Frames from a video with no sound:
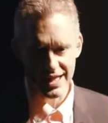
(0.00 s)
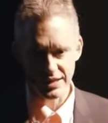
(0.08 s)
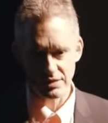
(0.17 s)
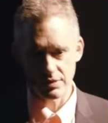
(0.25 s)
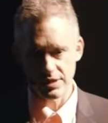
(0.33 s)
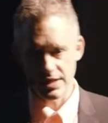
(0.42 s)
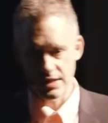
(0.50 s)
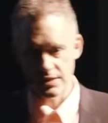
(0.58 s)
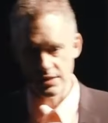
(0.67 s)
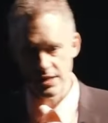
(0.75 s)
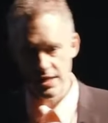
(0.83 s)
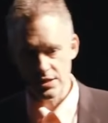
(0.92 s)
classed with the
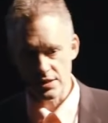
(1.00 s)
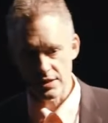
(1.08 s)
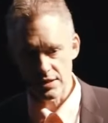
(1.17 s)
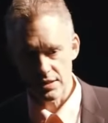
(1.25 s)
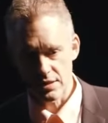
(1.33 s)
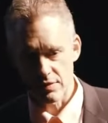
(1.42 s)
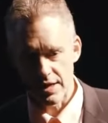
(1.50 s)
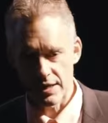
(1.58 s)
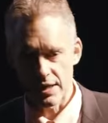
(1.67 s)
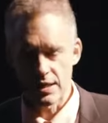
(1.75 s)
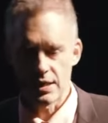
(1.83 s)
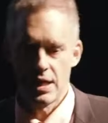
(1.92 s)
existentialists,
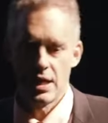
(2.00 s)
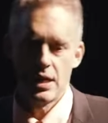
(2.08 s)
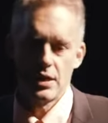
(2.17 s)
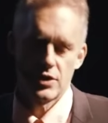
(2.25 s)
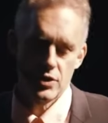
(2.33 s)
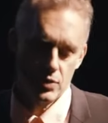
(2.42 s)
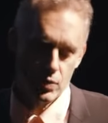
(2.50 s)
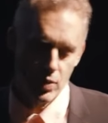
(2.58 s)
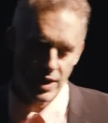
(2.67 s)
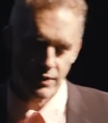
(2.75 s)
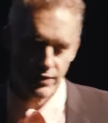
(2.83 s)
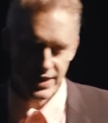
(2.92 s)
right? And so
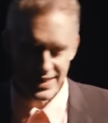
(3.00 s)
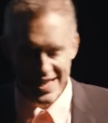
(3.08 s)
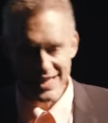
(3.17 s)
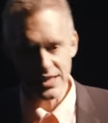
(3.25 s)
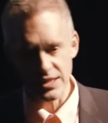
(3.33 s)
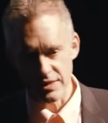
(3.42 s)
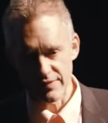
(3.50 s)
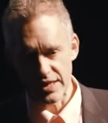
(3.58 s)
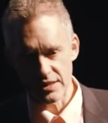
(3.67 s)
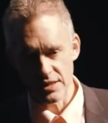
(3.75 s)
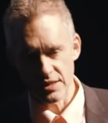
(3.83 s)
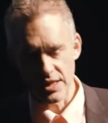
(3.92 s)
one of the tenets of
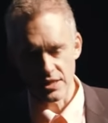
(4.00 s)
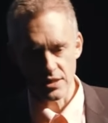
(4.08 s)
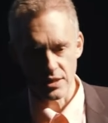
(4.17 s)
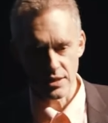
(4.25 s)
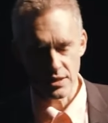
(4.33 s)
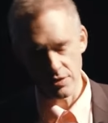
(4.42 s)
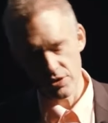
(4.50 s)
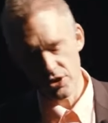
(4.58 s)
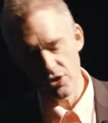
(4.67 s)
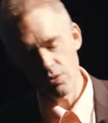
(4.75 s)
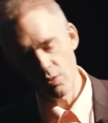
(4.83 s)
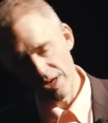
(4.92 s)
existentialism, there's
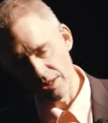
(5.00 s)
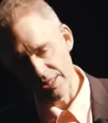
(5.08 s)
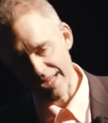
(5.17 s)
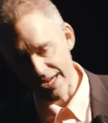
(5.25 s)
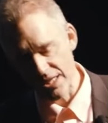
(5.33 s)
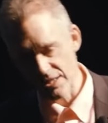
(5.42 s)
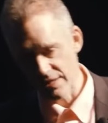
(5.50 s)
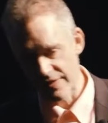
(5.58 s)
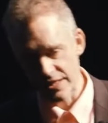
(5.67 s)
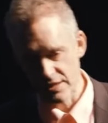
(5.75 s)
two real tenets of